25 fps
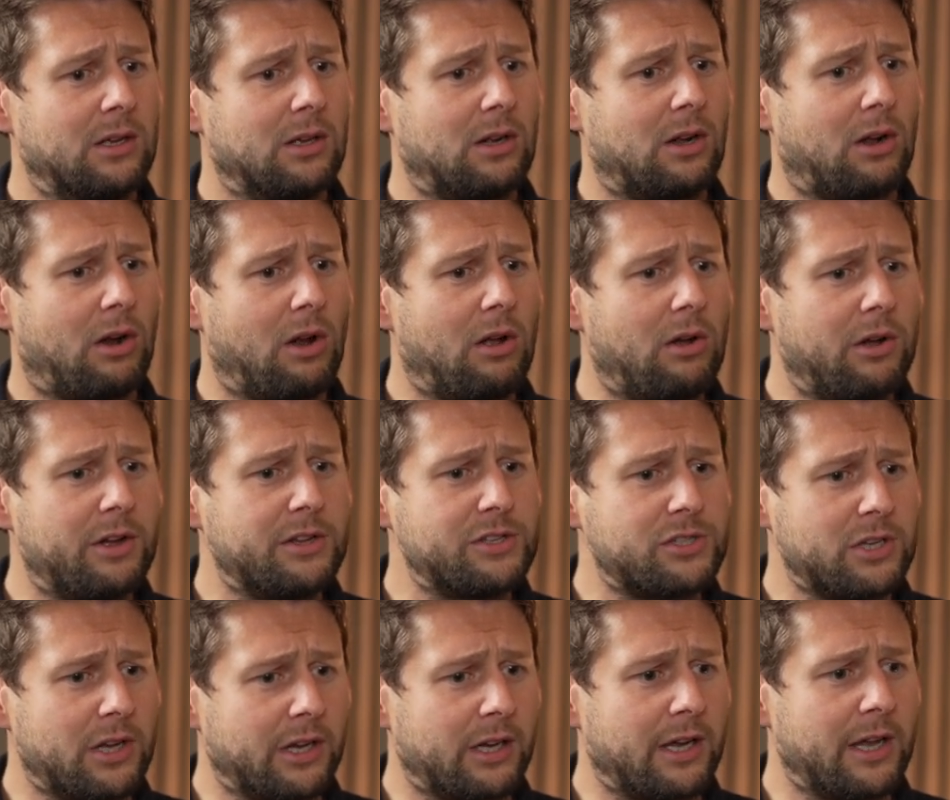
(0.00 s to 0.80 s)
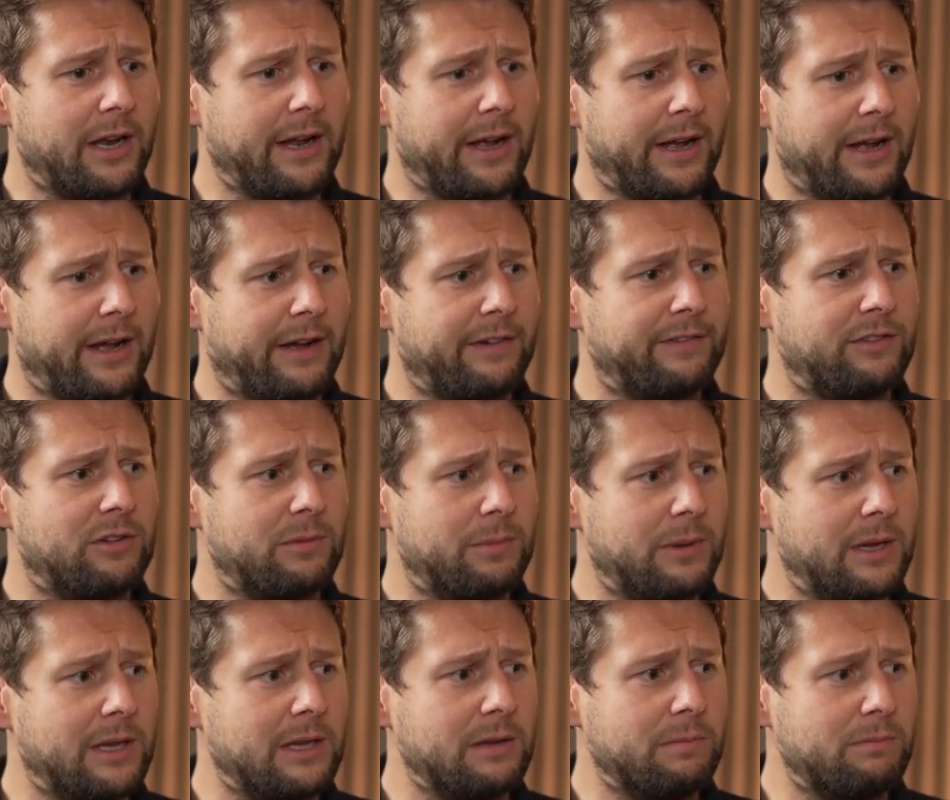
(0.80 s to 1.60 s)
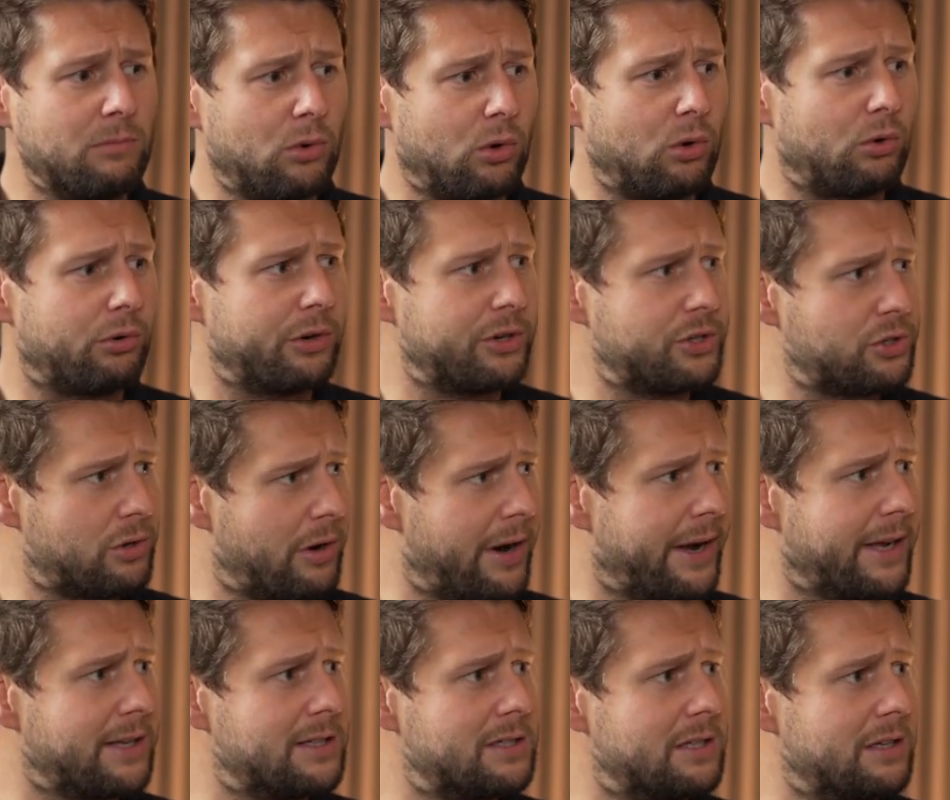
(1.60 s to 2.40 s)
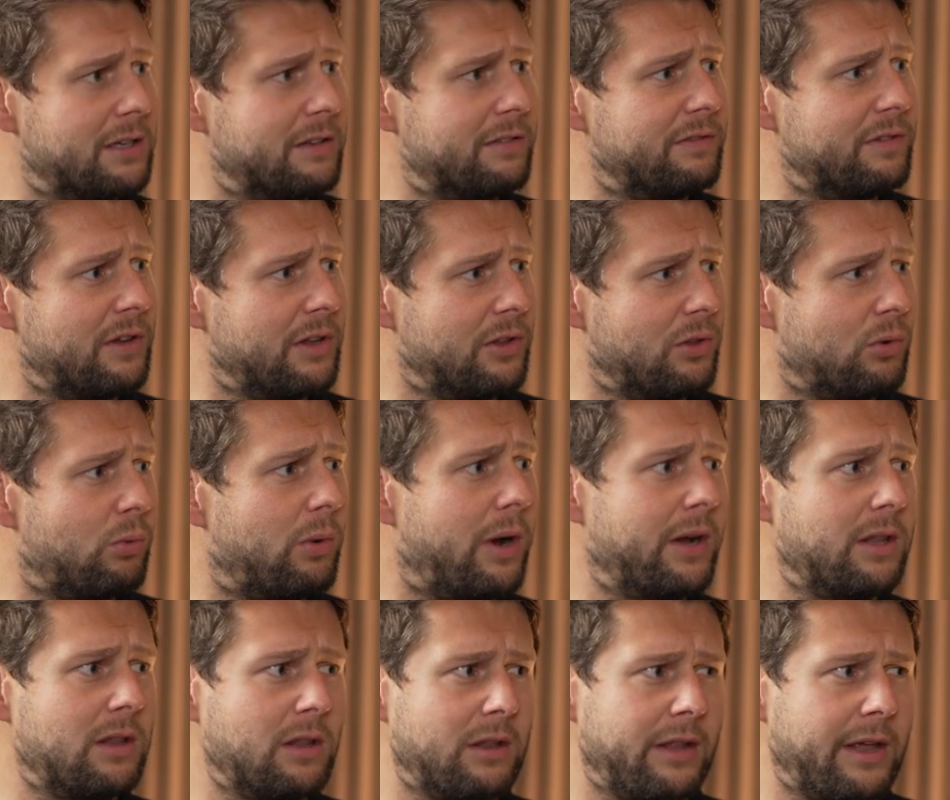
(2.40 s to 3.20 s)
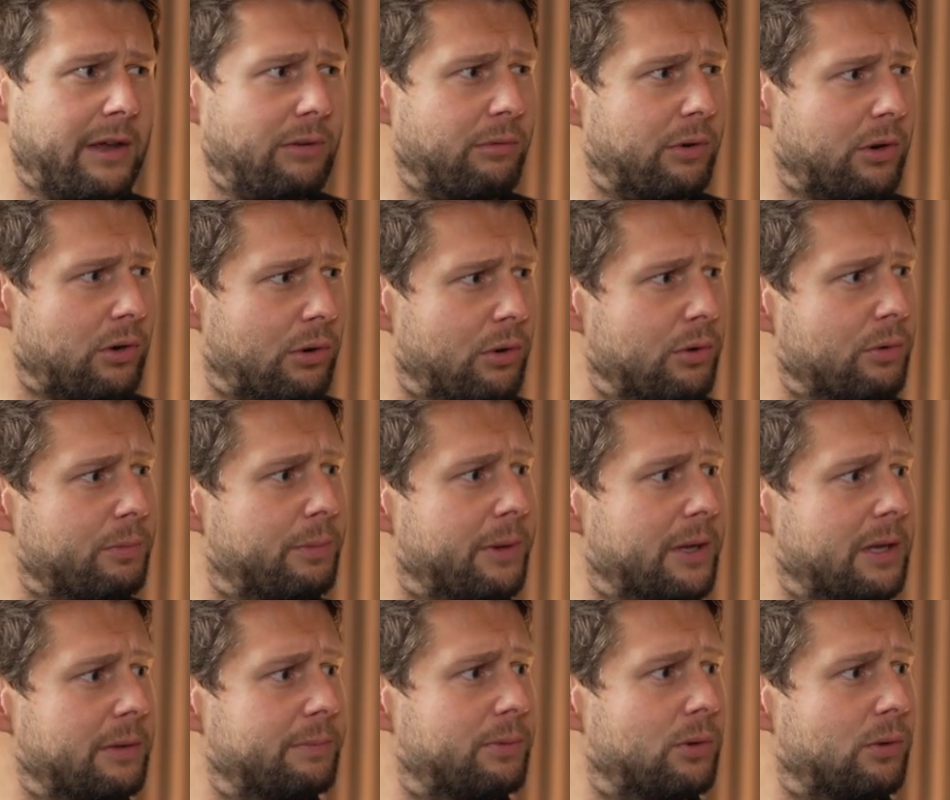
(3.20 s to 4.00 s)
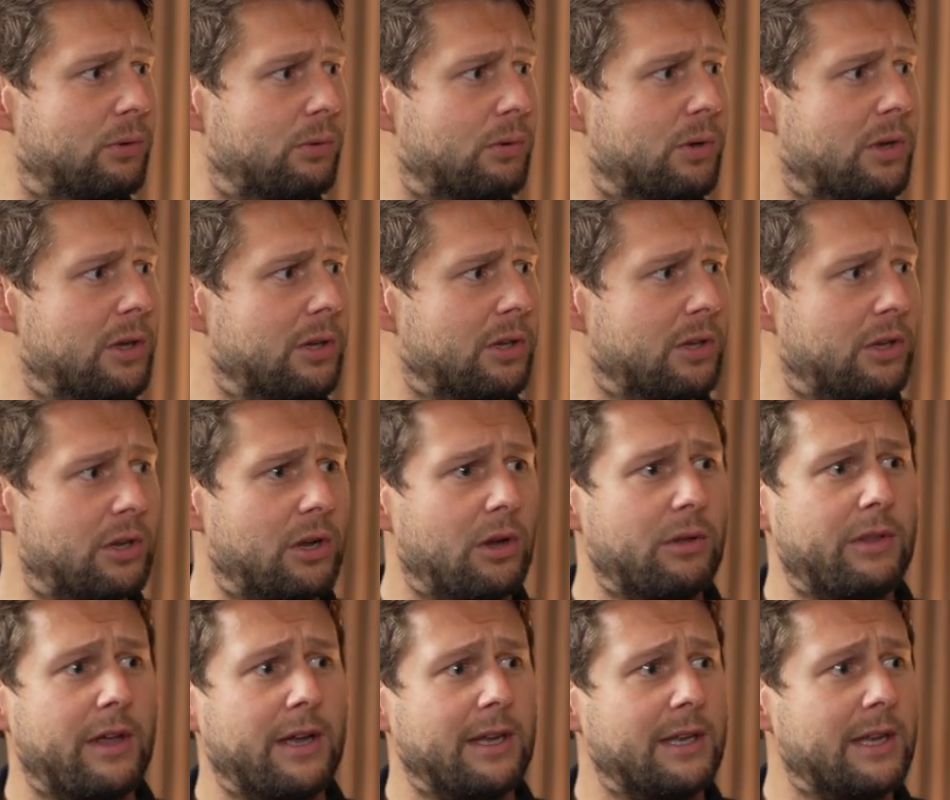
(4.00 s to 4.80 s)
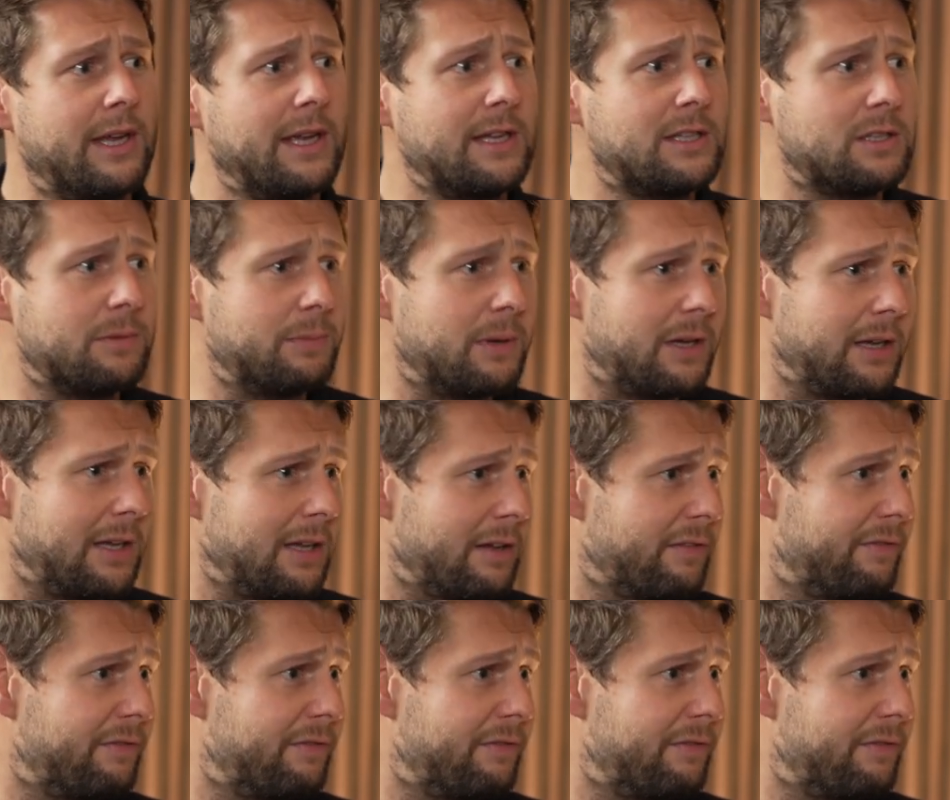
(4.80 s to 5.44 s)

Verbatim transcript: clients are going to have to be more attractive in the way that they recruit people. You know, they need to be